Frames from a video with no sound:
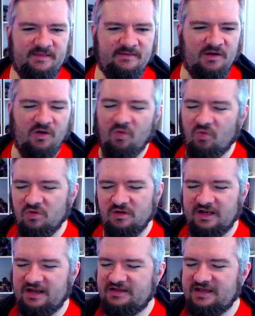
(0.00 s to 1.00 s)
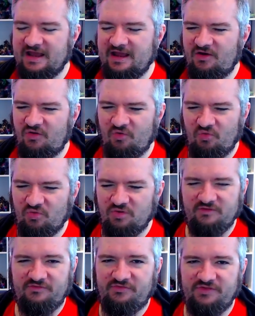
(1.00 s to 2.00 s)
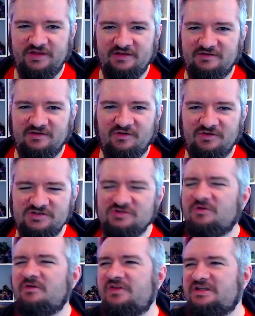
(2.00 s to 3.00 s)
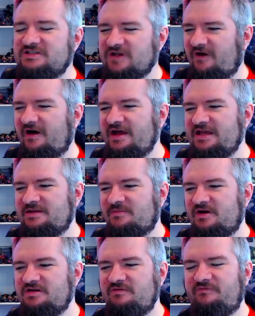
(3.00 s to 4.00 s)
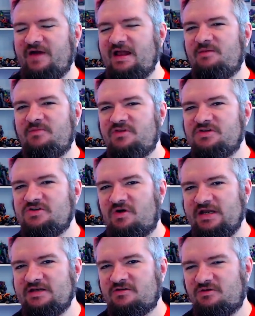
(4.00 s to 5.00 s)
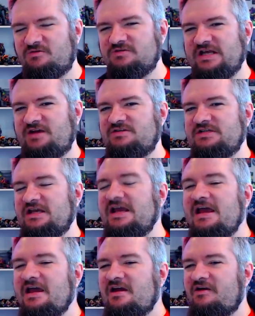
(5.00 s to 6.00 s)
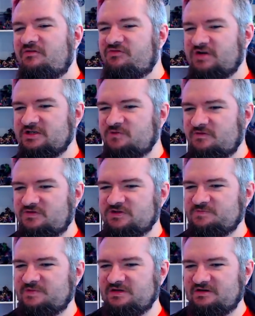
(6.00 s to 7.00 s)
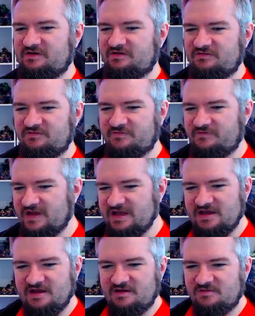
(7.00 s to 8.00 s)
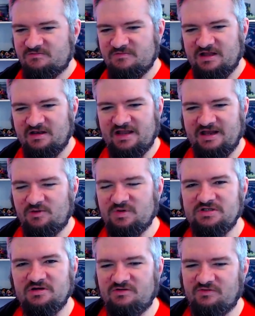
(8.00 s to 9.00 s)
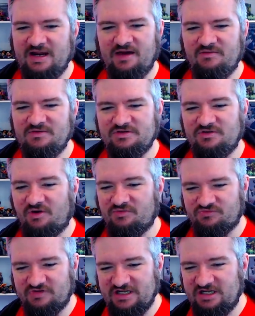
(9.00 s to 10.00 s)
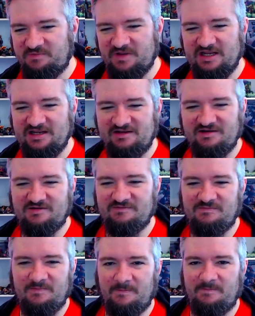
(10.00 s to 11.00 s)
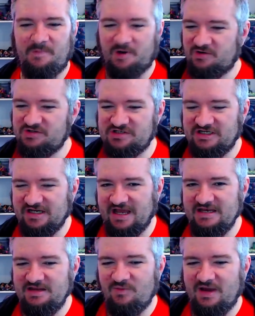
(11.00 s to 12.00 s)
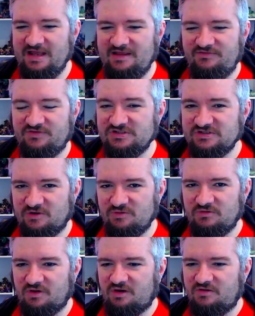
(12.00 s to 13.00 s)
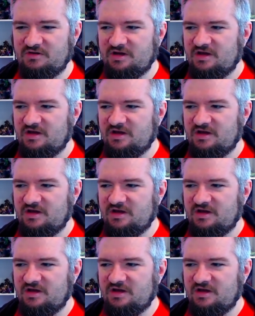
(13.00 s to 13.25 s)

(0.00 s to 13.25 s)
all of the time and development that's gone into the Horus Heresy, for it to have just been kind of languishing around, not really being pushed in any way for so long.